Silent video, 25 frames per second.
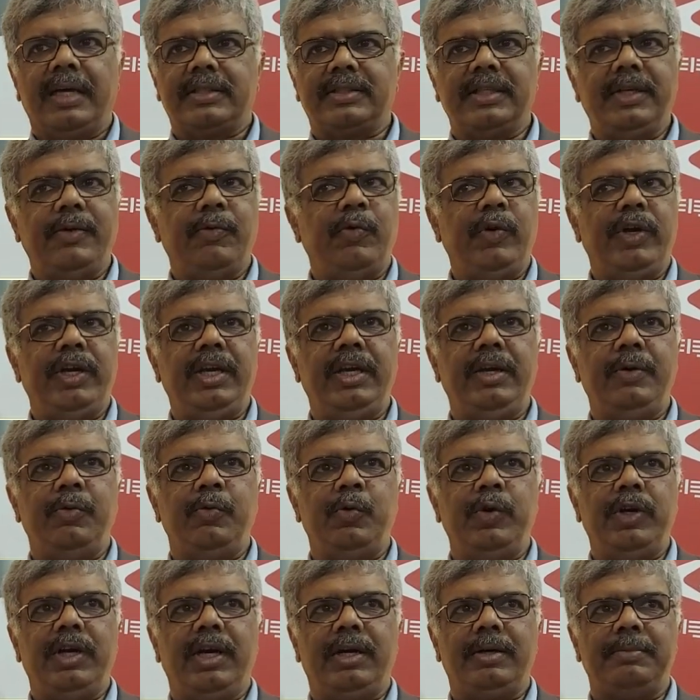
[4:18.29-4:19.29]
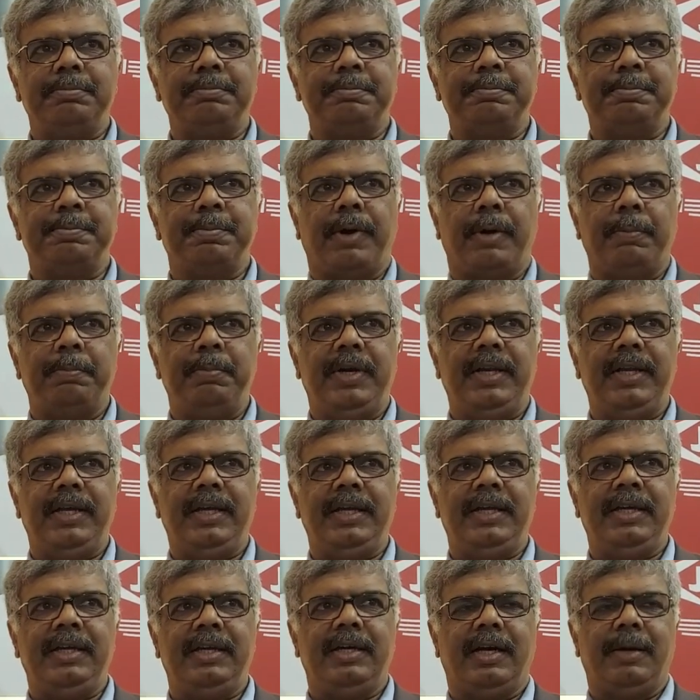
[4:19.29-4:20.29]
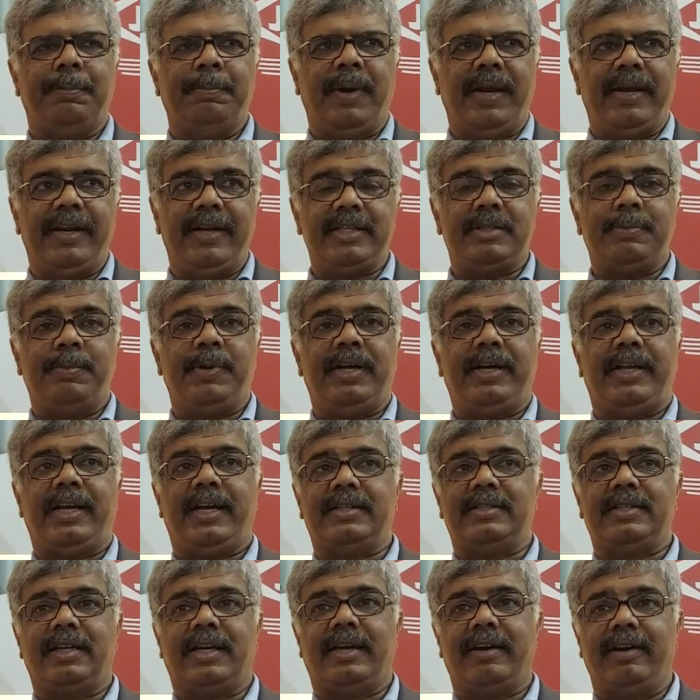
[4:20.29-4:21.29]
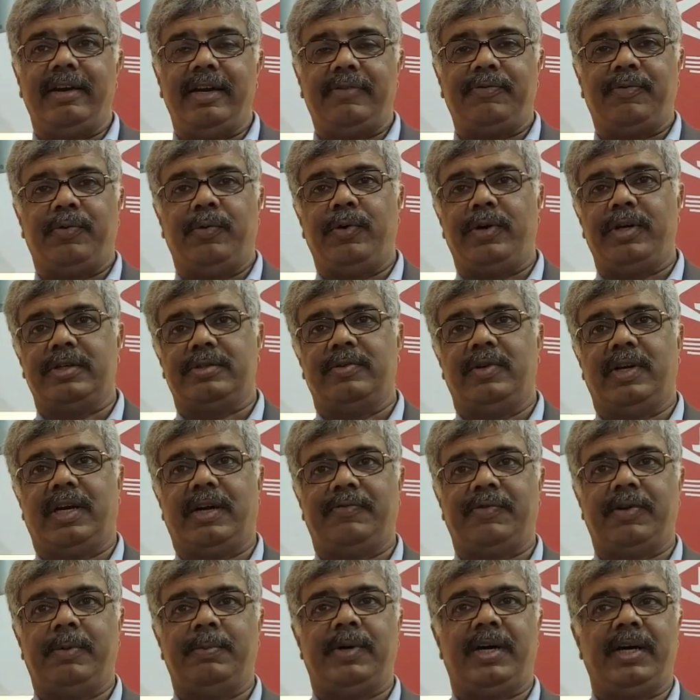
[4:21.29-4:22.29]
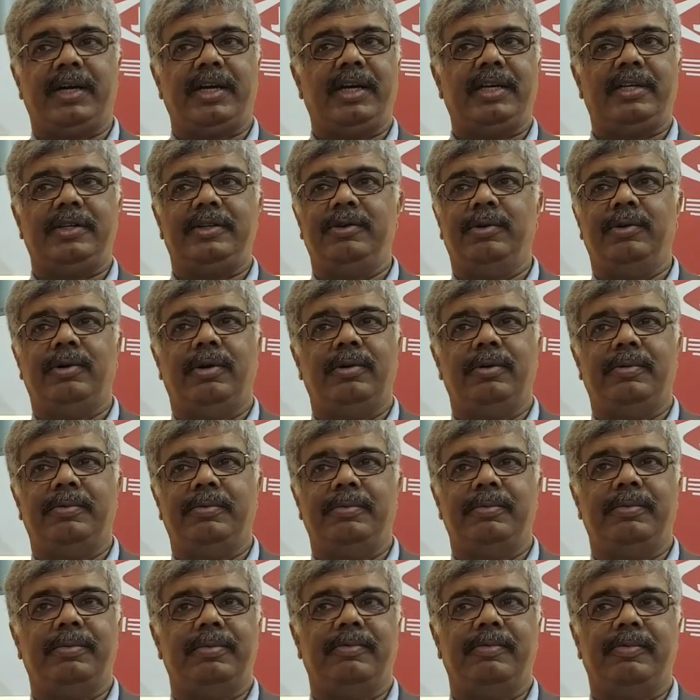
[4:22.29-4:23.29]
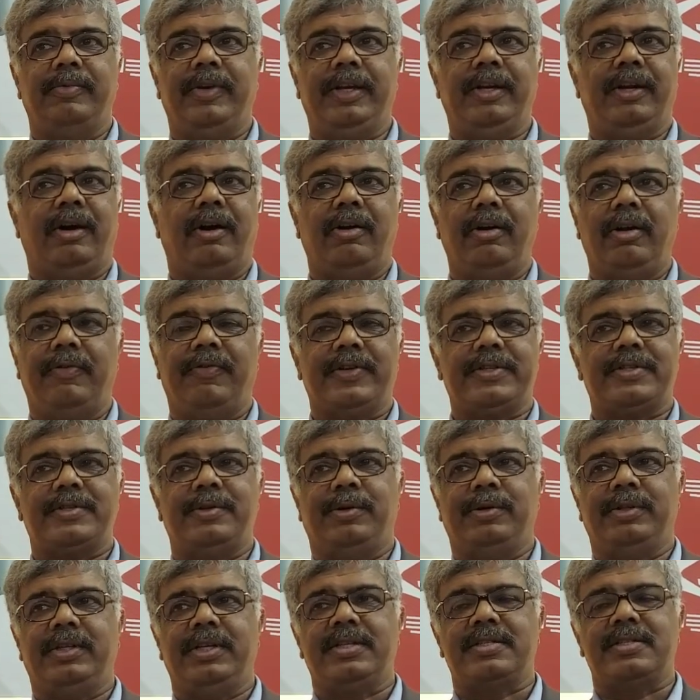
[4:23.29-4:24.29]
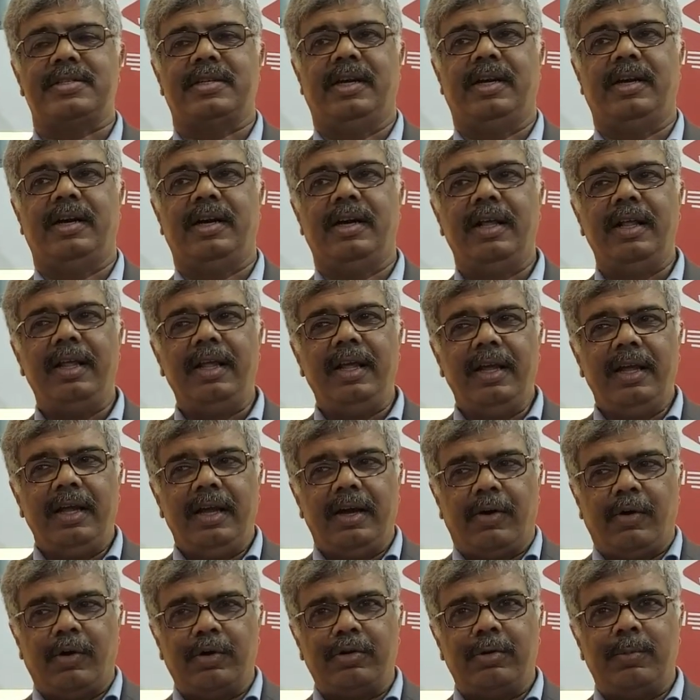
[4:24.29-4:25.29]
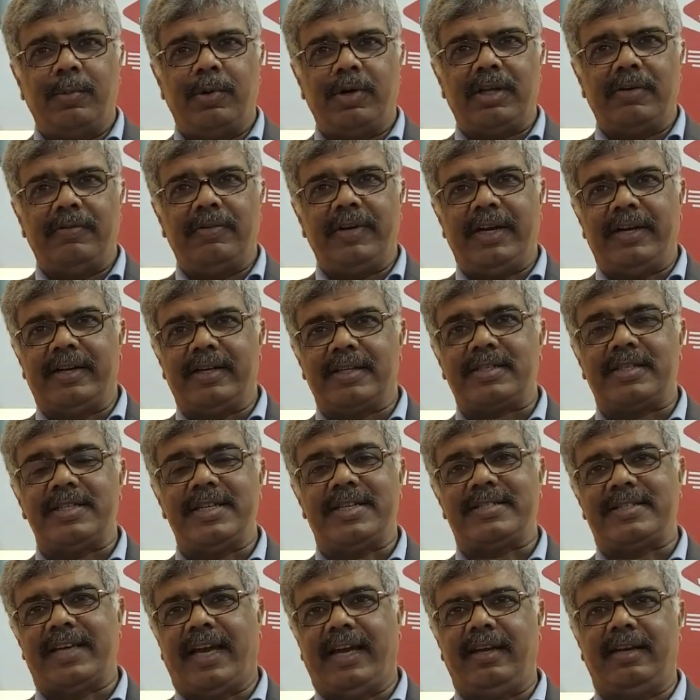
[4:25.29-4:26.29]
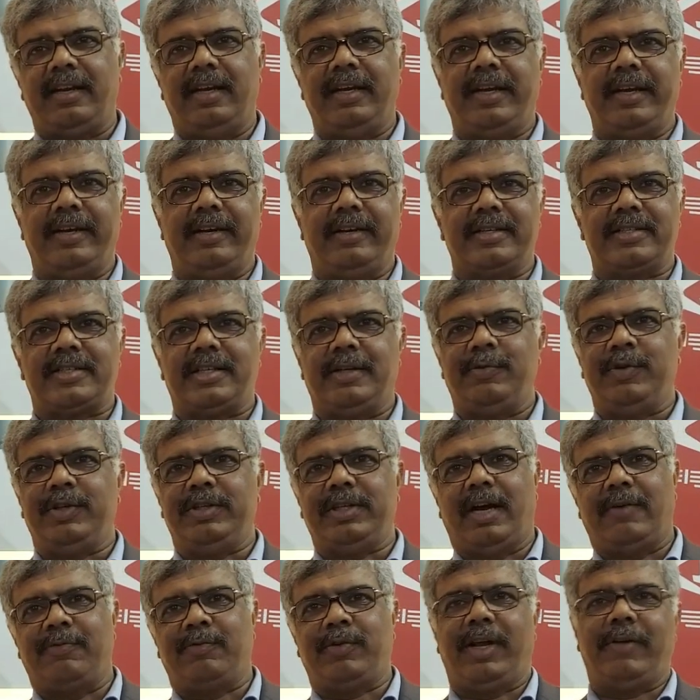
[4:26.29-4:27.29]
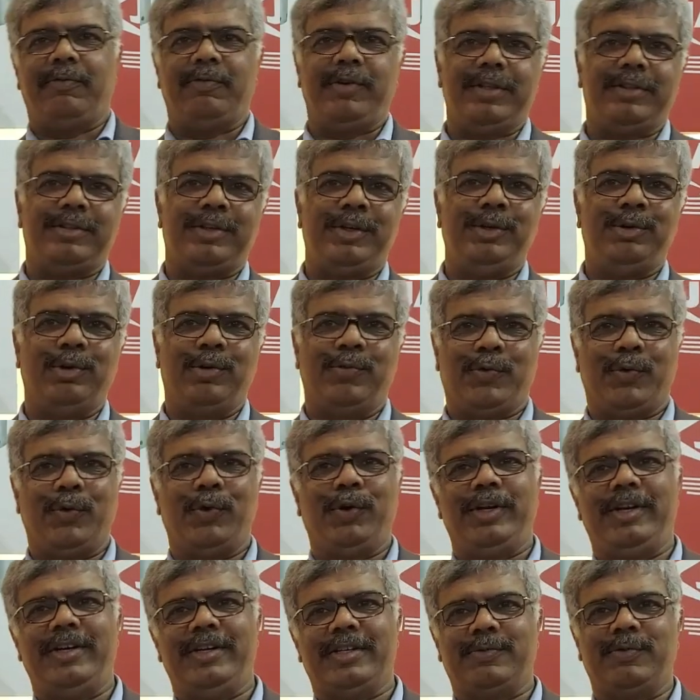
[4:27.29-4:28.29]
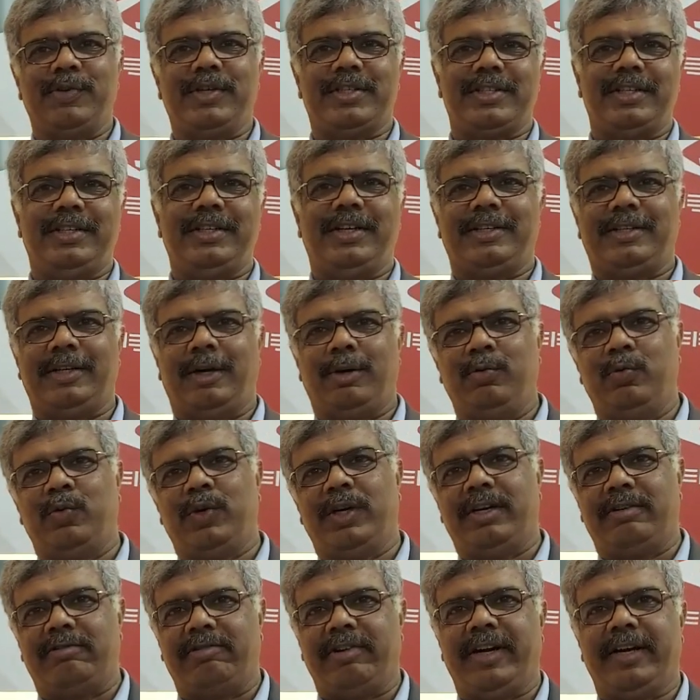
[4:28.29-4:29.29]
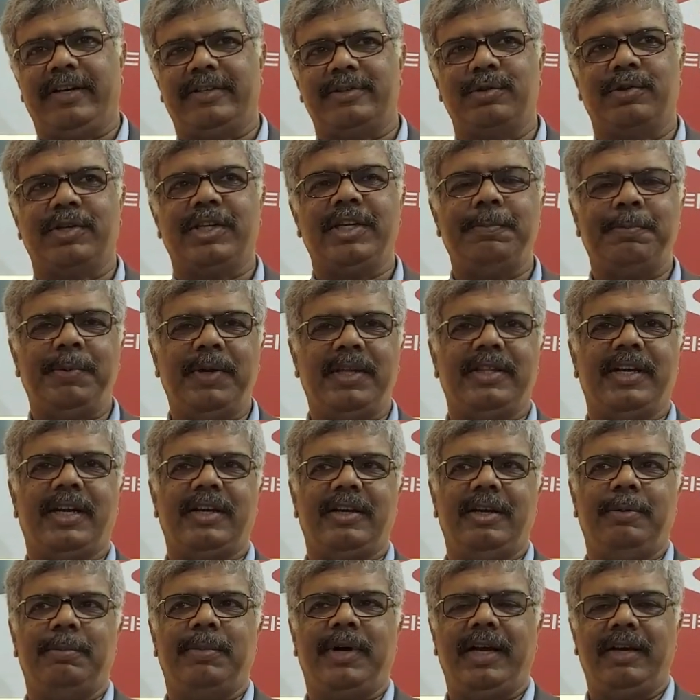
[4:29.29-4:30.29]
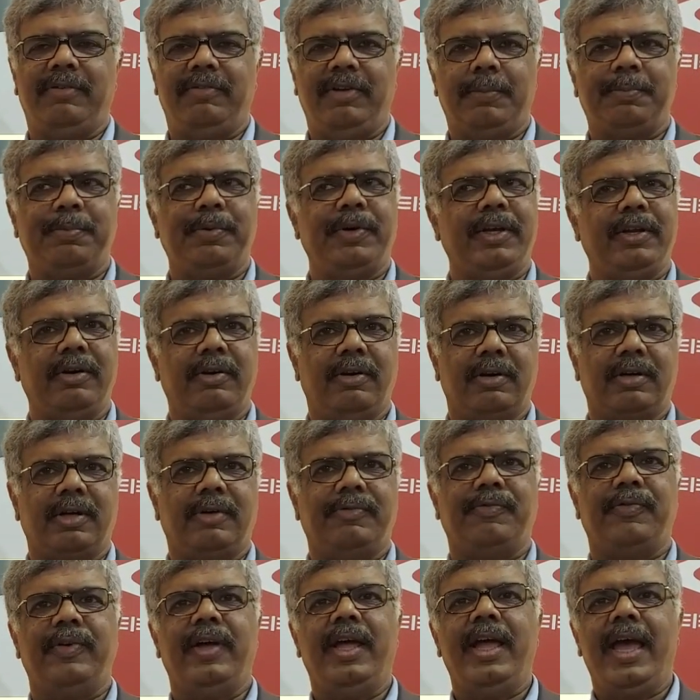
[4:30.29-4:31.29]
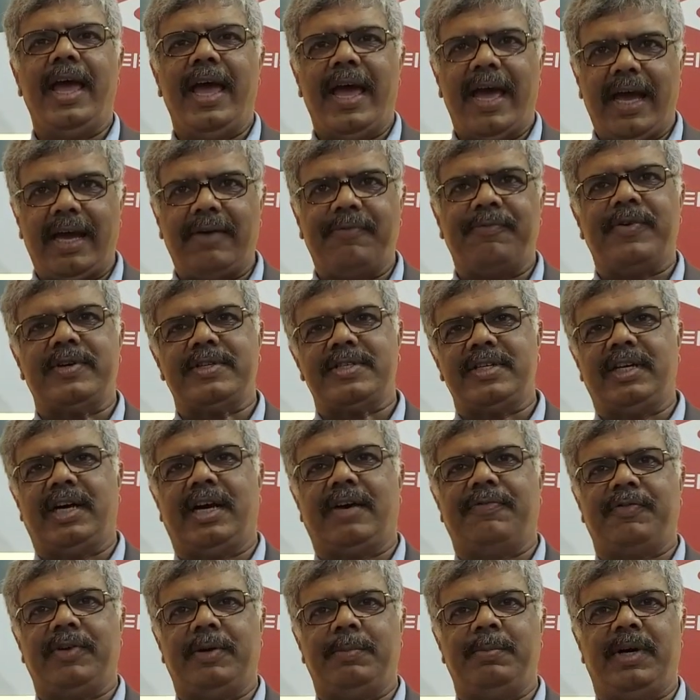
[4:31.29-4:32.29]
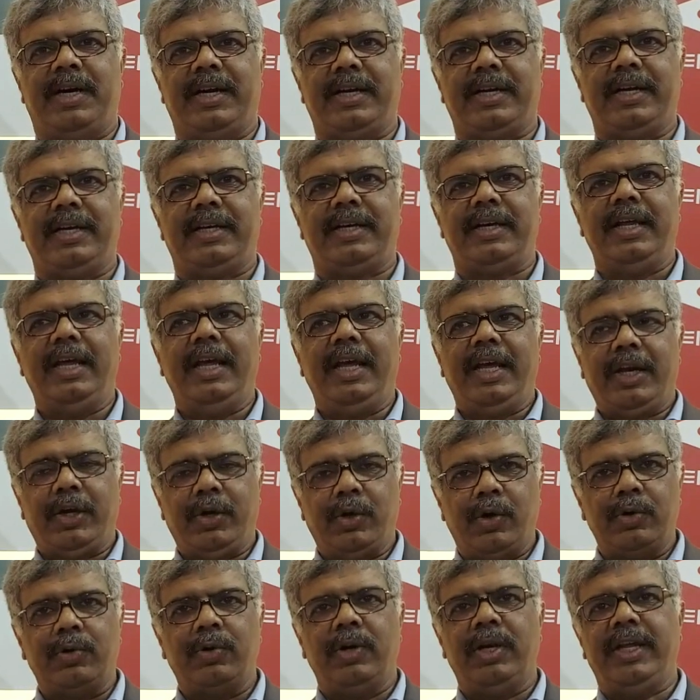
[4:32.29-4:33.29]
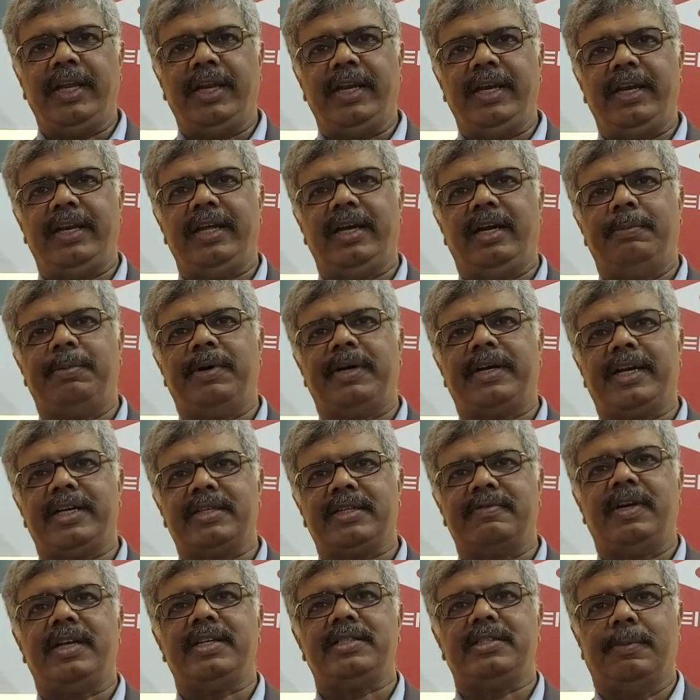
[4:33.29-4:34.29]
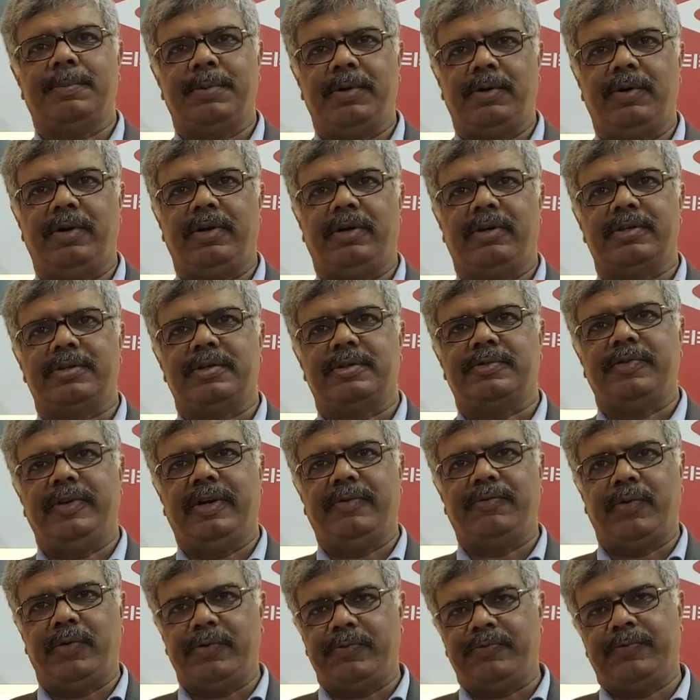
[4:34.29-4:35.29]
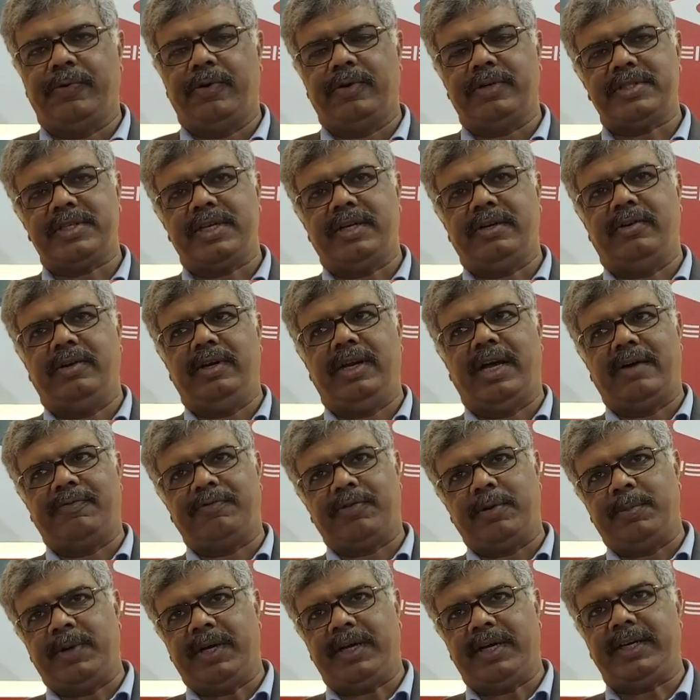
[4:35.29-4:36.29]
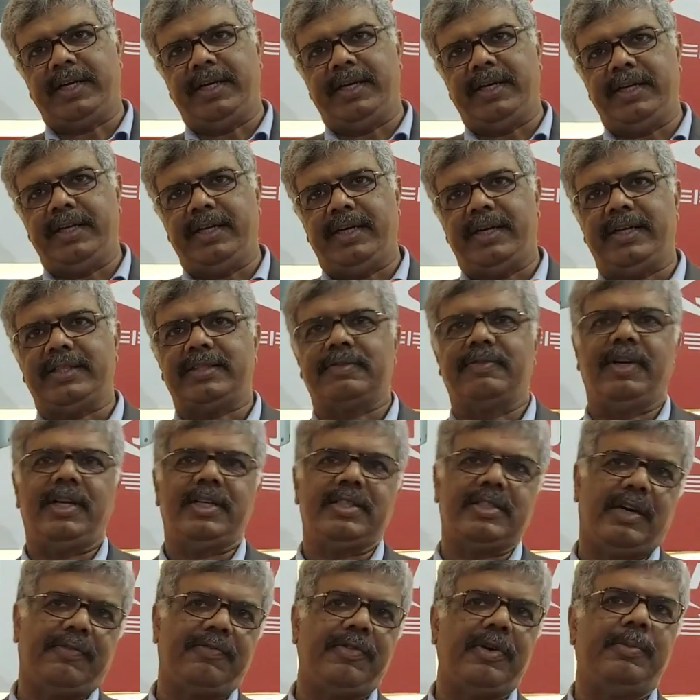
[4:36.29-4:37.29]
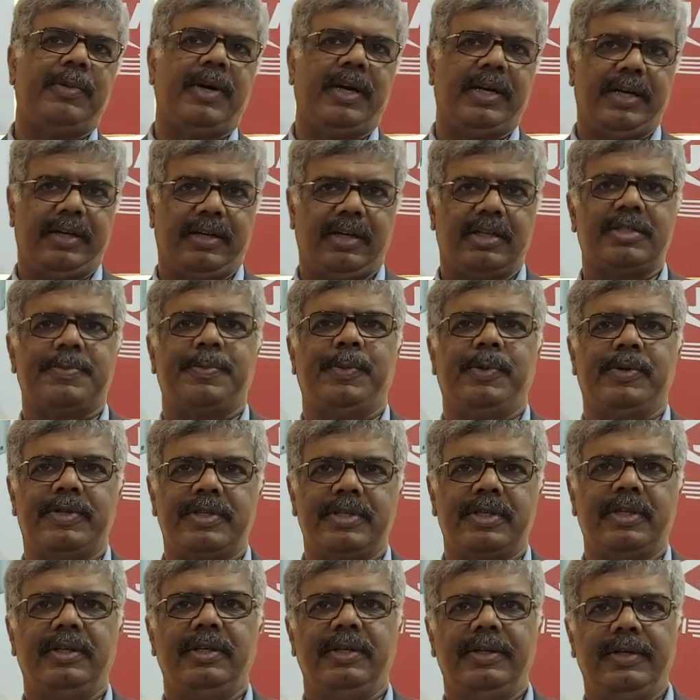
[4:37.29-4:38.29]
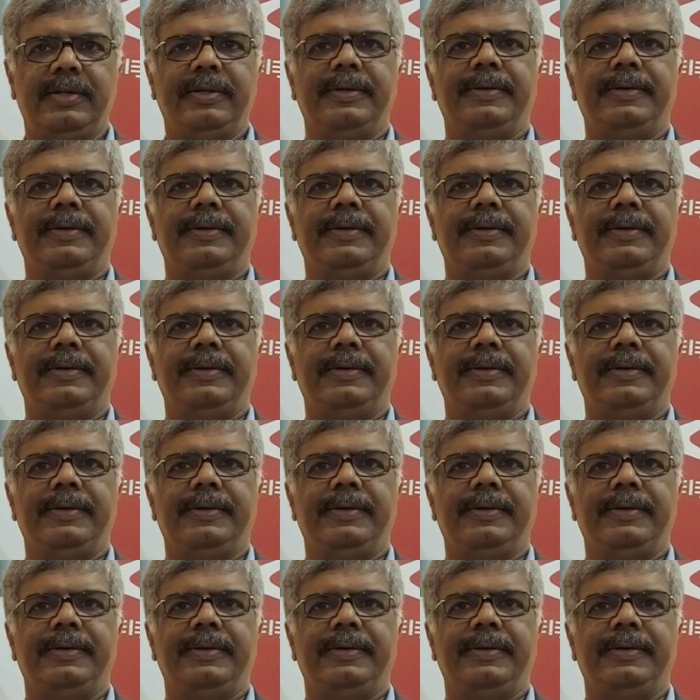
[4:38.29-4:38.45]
See, we are probably management has a great focus on aftermarket. All of us know this. Automotive industry, cyclic industry, after every 3 or 4 years, we see a downward trend. So keeping that in mind, we are putting a lot of efforts in aftermarket, not only India, but as well as abroad also. So we are focusing on aftermarket India as well as aftermarket exports.